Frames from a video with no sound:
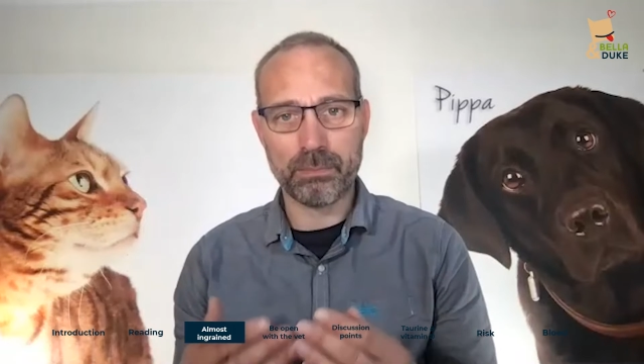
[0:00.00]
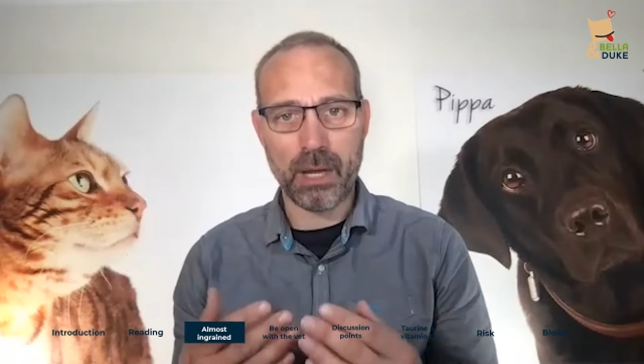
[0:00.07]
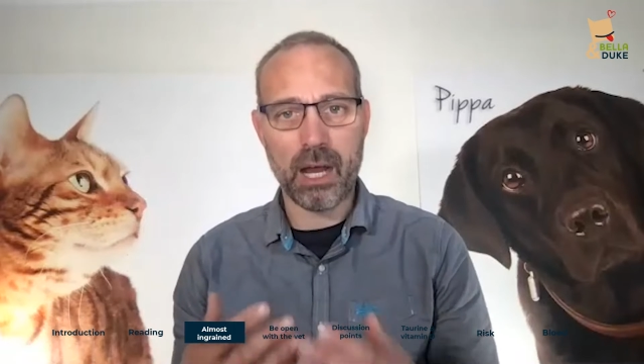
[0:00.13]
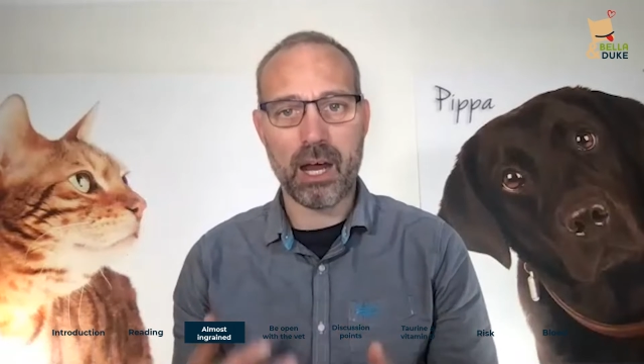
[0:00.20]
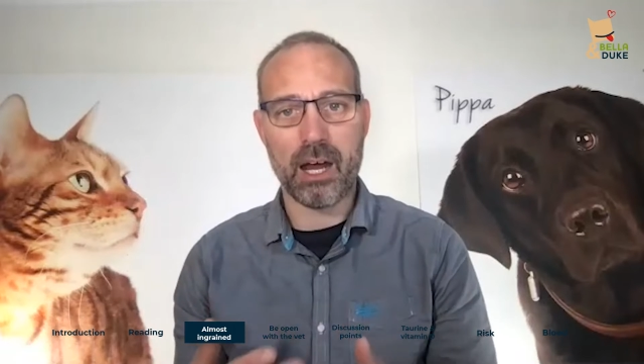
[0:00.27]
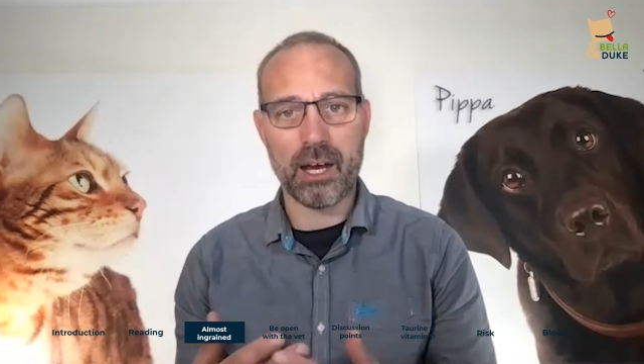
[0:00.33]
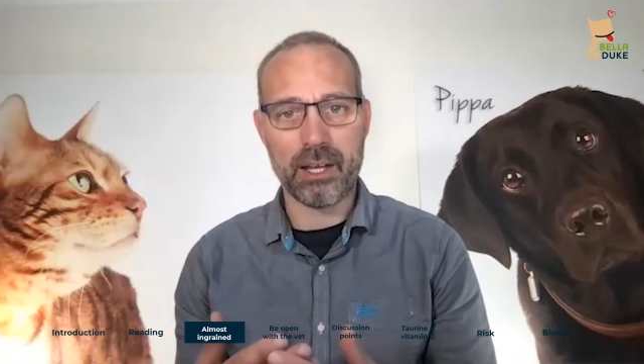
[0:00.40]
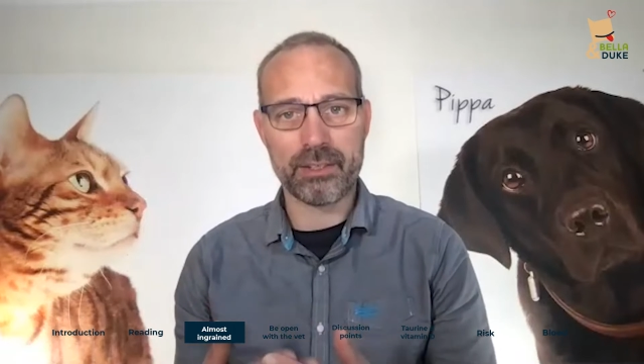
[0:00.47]

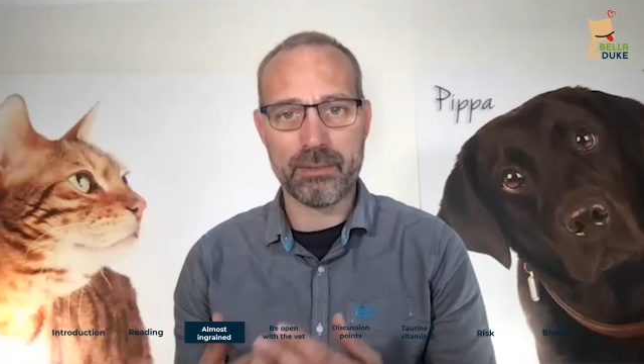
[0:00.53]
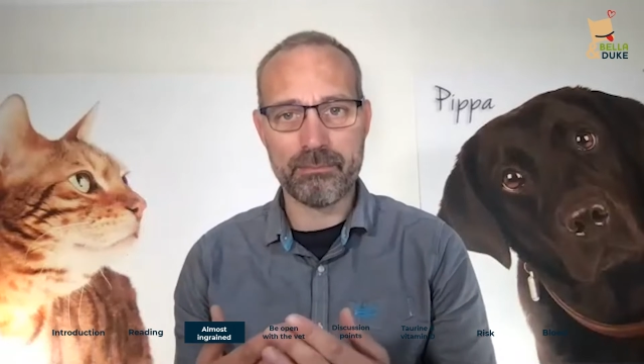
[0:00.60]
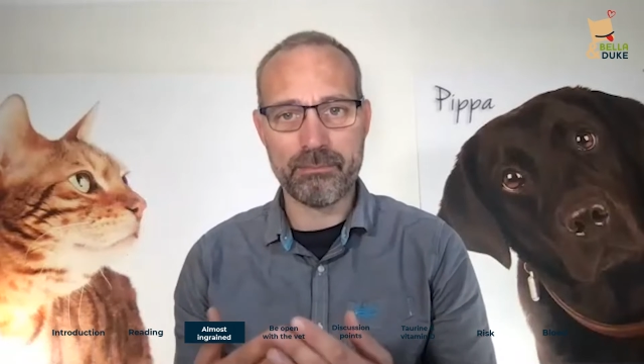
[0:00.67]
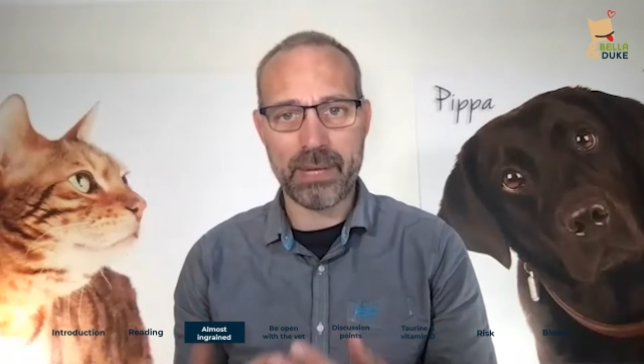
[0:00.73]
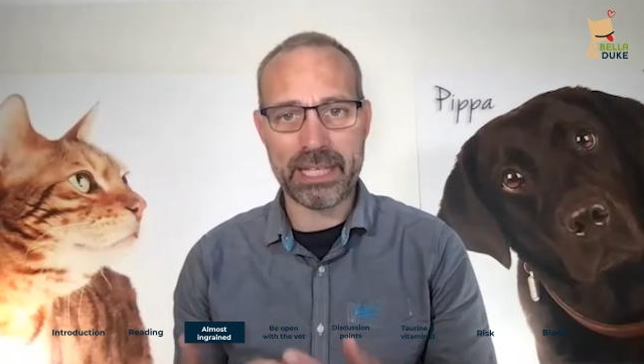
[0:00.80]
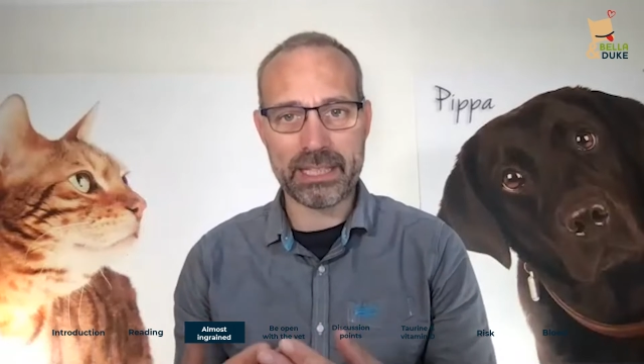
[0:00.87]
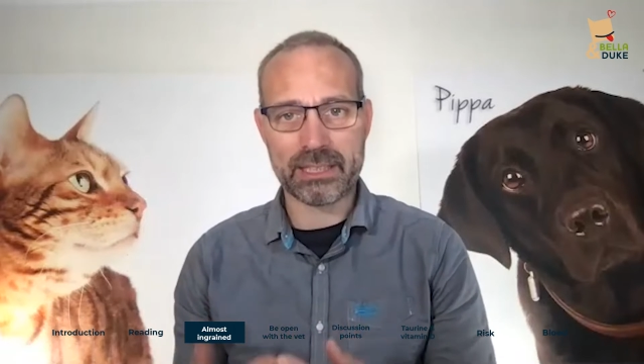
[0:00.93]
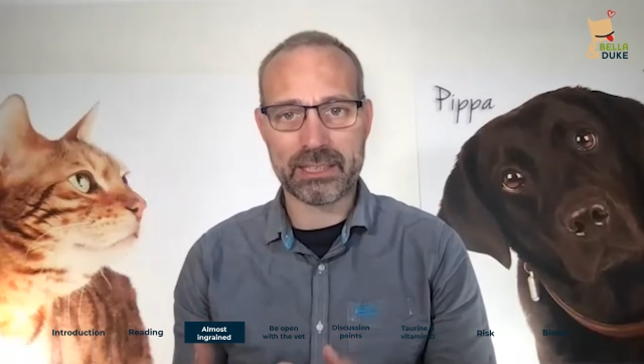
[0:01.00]
part that
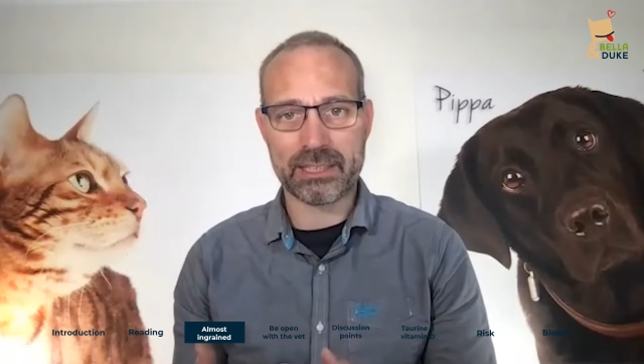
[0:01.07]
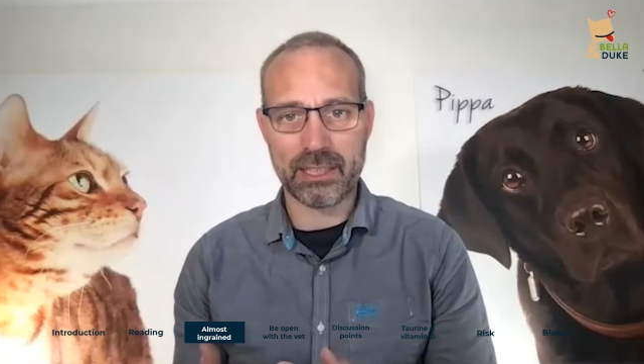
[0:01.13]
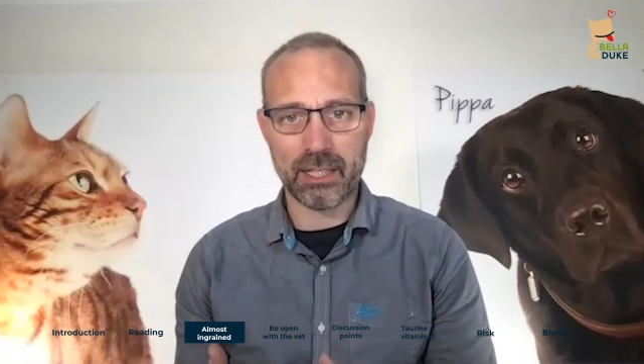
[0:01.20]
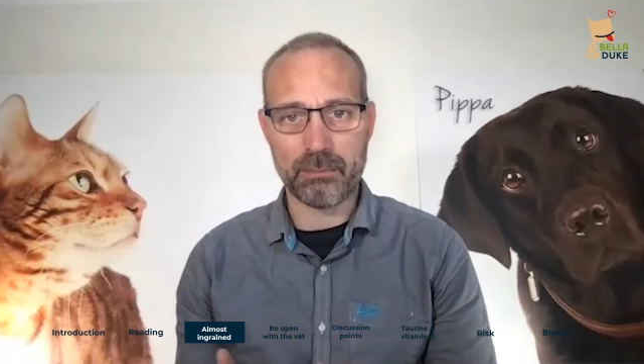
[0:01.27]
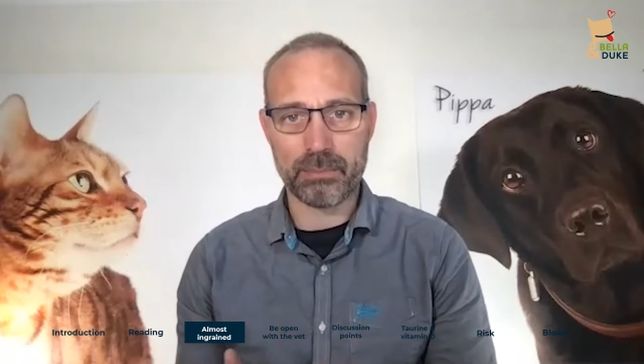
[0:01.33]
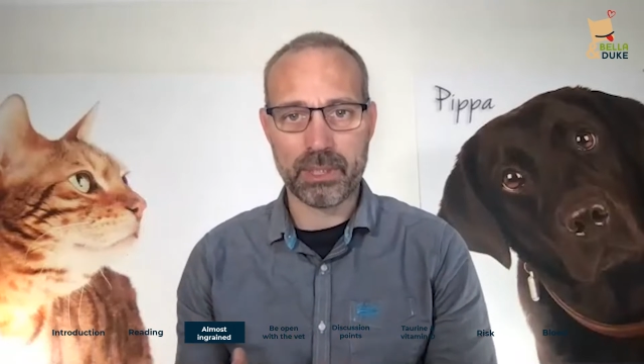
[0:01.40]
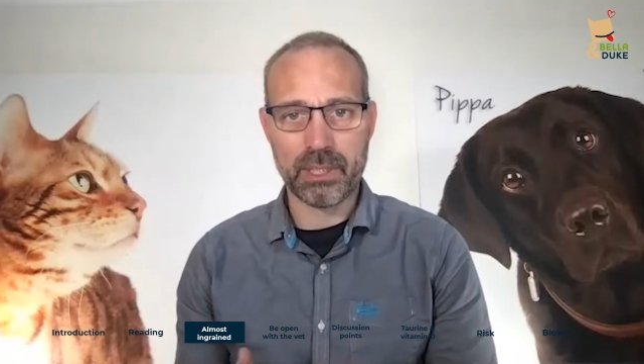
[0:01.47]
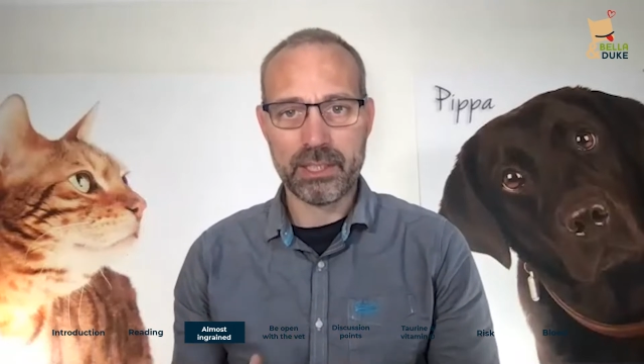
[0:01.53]
makes up,